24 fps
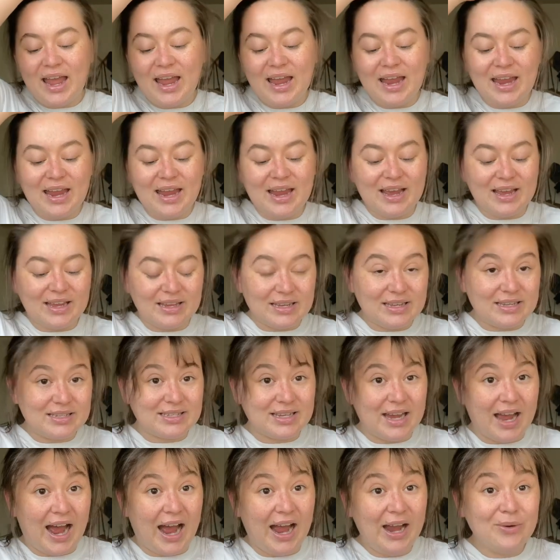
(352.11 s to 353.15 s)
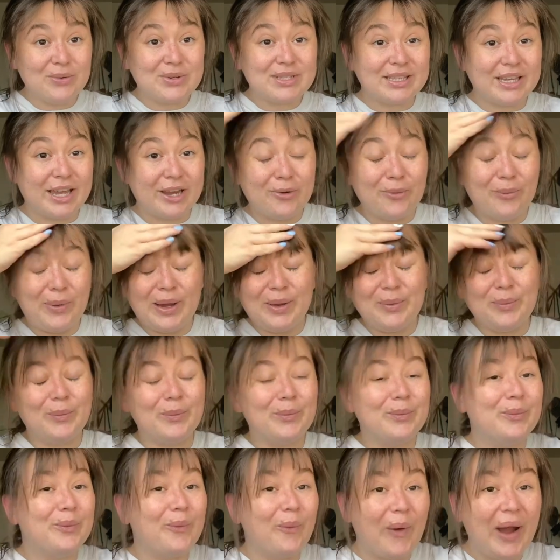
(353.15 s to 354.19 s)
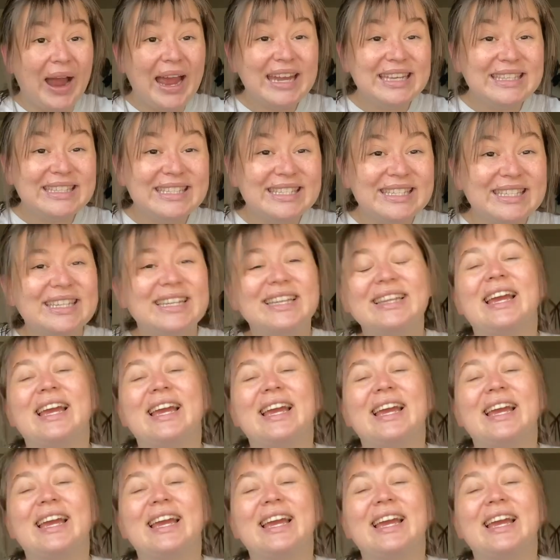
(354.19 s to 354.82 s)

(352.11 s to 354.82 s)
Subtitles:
And I was like, wait, what?